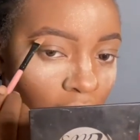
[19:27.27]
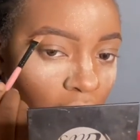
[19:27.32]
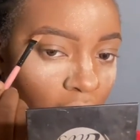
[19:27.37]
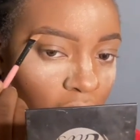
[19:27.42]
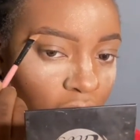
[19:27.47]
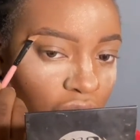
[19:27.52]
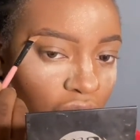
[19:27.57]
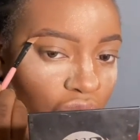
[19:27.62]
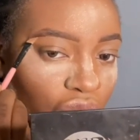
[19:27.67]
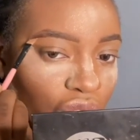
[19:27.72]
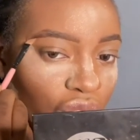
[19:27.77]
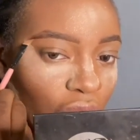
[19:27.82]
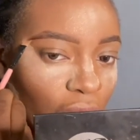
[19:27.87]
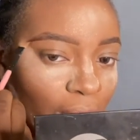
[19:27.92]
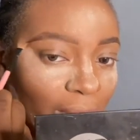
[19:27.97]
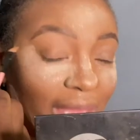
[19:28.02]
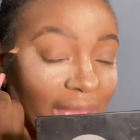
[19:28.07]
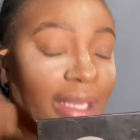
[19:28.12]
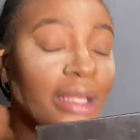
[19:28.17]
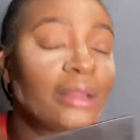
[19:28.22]
so
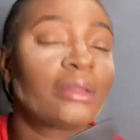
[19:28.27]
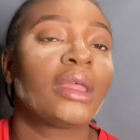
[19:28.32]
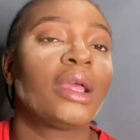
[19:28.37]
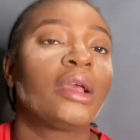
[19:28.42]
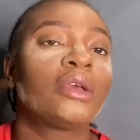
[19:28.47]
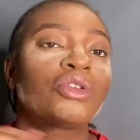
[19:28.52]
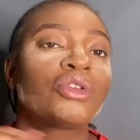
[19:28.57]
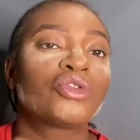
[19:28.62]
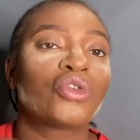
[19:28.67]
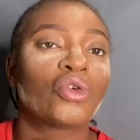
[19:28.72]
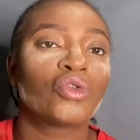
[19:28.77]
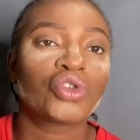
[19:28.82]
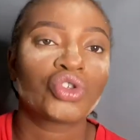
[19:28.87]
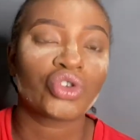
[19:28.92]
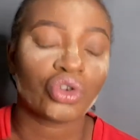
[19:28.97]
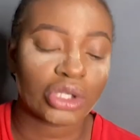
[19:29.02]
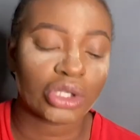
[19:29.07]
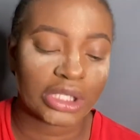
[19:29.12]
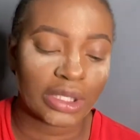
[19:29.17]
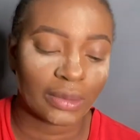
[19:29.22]
many things don't
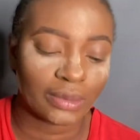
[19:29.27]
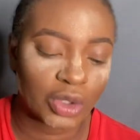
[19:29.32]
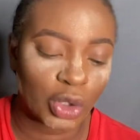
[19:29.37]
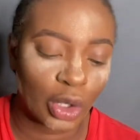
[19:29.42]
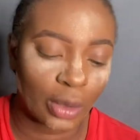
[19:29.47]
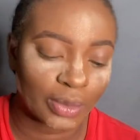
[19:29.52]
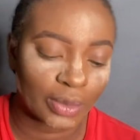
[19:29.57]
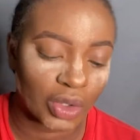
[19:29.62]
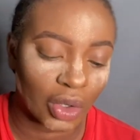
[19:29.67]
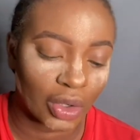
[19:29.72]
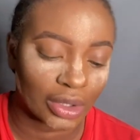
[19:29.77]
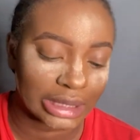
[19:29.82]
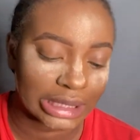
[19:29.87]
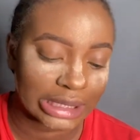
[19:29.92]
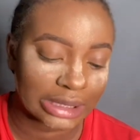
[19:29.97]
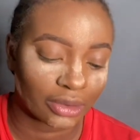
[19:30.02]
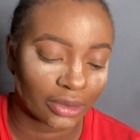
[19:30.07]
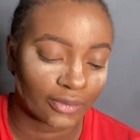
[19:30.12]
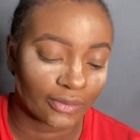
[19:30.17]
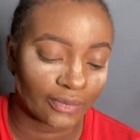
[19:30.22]
show symptoms
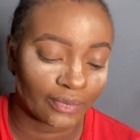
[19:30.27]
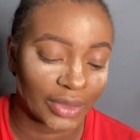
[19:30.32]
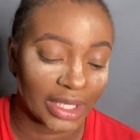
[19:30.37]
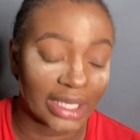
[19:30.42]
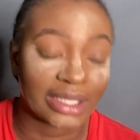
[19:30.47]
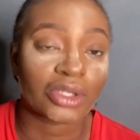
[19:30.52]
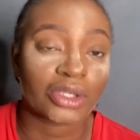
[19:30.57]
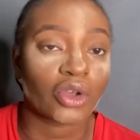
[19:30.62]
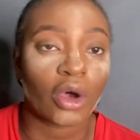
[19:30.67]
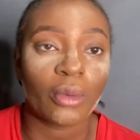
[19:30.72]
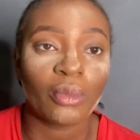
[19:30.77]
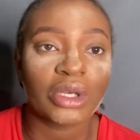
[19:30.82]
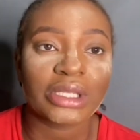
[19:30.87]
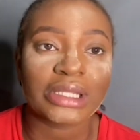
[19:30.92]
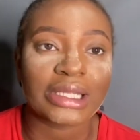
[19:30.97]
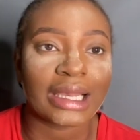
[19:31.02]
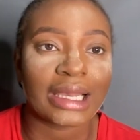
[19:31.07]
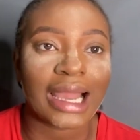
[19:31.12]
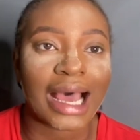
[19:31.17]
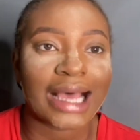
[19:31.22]
until it's almost
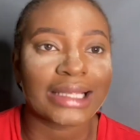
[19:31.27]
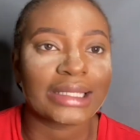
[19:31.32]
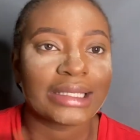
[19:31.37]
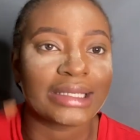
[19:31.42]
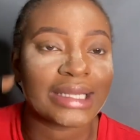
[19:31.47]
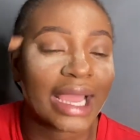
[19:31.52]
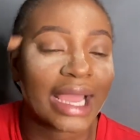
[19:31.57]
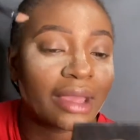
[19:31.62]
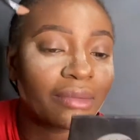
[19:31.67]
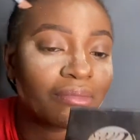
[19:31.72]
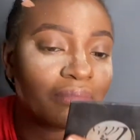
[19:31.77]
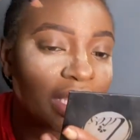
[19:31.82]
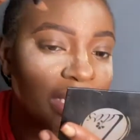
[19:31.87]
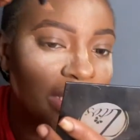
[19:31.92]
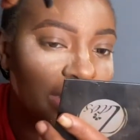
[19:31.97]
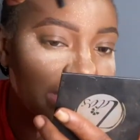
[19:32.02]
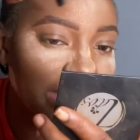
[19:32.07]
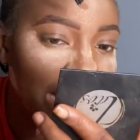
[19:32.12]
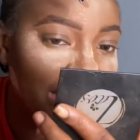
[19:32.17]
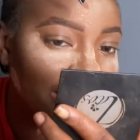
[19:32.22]
the last dying
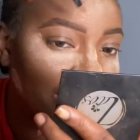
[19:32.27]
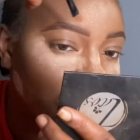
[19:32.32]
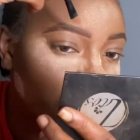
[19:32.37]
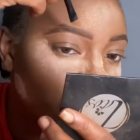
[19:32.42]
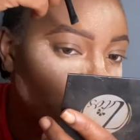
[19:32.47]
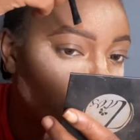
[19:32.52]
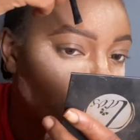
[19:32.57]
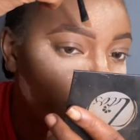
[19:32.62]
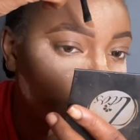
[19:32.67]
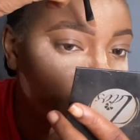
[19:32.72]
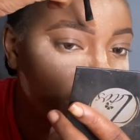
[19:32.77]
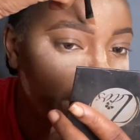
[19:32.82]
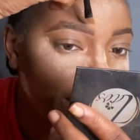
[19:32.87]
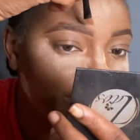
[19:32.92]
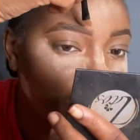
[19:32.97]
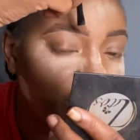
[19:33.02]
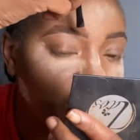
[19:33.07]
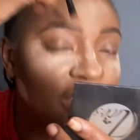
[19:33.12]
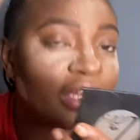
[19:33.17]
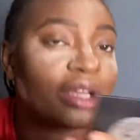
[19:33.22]
minute and there's almost
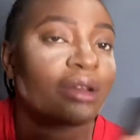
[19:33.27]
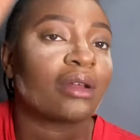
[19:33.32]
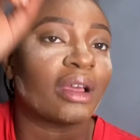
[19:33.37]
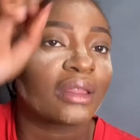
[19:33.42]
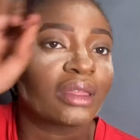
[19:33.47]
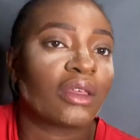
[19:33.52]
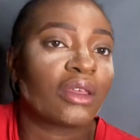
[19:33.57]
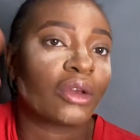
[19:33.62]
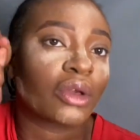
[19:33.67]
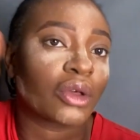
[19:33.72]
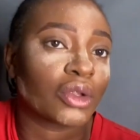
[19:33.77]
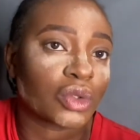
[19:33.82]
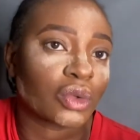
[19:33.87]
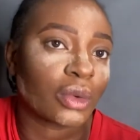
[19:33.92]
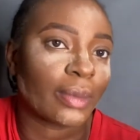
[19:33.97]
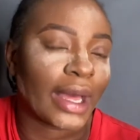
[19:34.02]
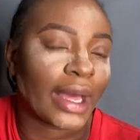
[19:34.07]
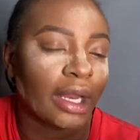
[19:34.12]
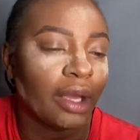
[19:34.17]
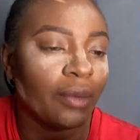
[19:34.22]
absolutely nothing you can do
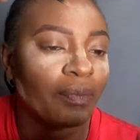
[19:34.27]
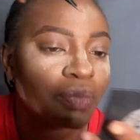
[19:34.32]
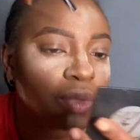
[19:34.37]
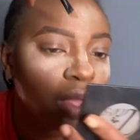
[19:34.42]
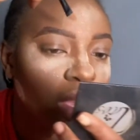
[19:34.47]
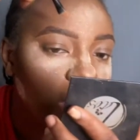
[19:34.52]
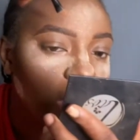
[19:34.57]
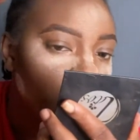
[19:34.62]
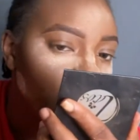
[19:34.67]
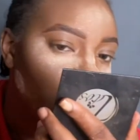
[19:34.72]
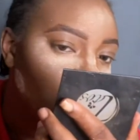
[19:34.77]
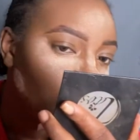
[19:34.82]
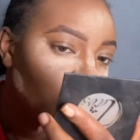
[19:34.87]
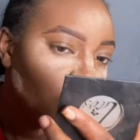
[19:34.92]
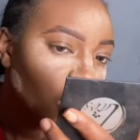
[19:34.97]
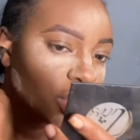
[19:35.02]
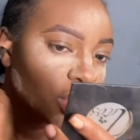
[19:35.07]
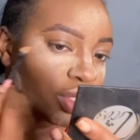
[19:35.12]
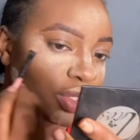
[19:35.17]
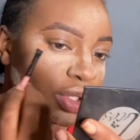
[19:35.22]
about it.
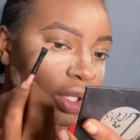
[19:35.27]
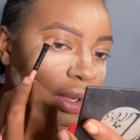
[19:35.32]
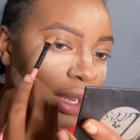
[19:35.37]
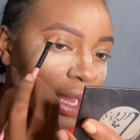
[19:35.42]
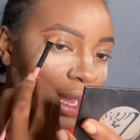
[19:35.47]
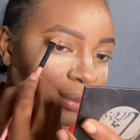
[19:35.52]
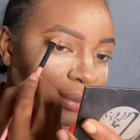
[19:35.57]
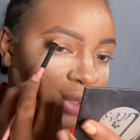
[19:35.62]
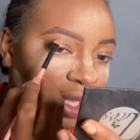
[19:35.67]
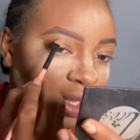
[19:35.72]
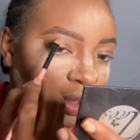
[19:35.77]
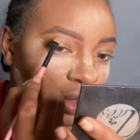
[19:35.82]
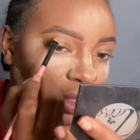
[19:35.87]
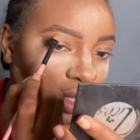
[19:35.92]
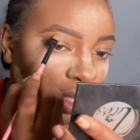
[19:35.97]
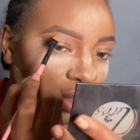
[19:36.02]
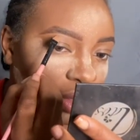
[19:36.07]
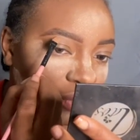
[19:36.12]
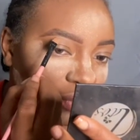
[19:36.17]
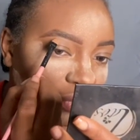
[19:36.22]
So I'm like,
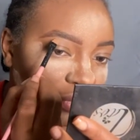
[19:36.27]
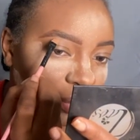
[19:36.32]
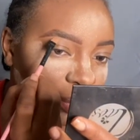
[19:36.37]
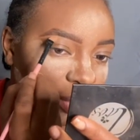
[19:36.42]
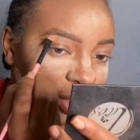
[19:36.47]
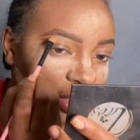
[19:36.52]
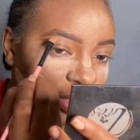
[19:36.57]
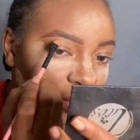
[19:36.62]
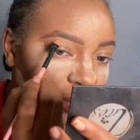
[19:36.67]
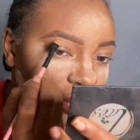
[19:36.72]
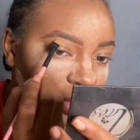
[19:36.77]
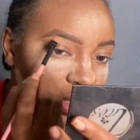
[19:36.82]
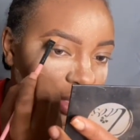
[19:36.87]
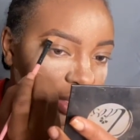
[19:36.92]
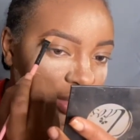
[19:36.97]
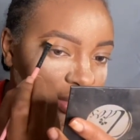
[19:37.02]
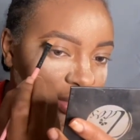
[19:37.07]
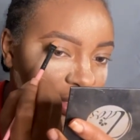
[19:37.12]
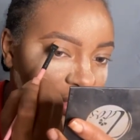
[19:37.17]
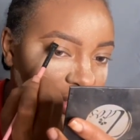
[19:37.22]
okay, full body work.
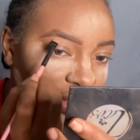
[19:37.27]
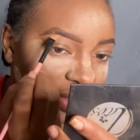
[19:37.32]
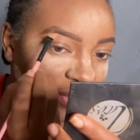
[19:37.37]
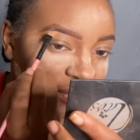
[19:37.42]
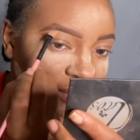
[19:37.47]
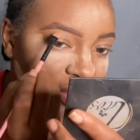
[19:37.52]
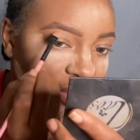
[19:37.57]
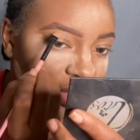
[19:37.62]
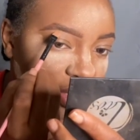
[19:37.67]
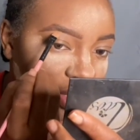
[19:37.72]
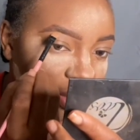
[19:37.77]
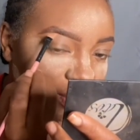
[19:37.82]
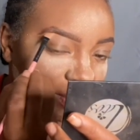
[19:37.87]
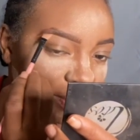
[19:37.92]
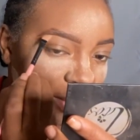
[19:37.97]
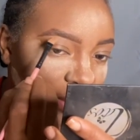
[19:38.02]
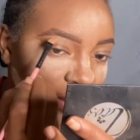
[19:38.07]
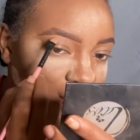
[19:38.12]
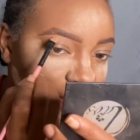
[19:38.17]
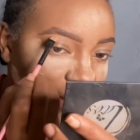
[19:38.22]
They give me some
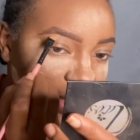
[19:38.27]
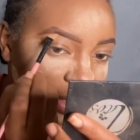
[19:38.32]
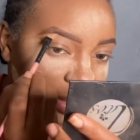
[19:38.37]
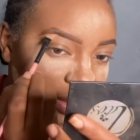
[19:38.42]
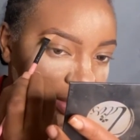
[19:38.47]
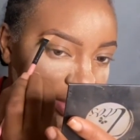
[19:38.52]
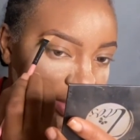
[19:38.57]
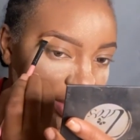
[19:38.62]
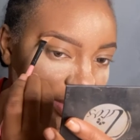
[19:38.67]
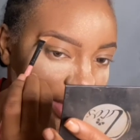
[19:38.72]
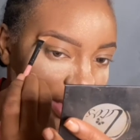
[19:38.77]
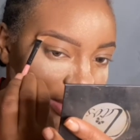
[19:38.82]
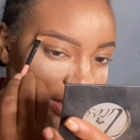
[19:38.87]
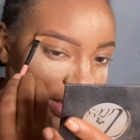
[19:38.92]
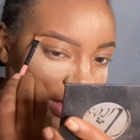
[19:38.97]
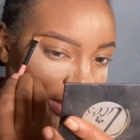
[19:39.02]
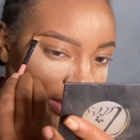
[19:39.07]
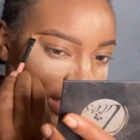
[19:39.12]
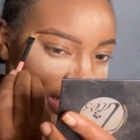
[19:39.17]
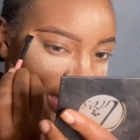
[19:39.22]
paper. So I
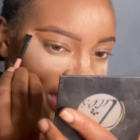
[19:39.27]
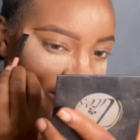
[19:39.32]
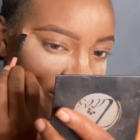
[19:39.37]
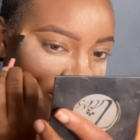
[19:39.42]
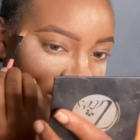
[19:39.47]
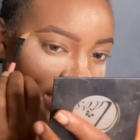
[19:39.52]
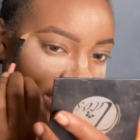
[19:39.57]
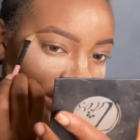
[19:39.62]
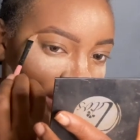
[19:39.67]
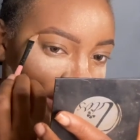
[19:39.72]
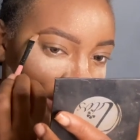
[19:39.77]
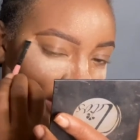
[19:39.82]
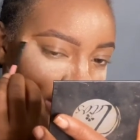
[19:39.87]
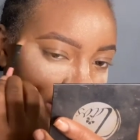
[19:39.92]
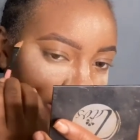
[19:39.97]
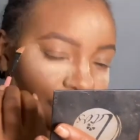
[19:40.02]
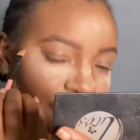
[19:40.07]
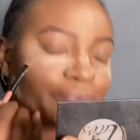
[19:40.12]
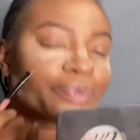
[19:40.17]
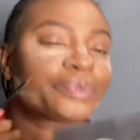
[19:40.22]
think they have like
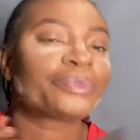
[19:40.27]
an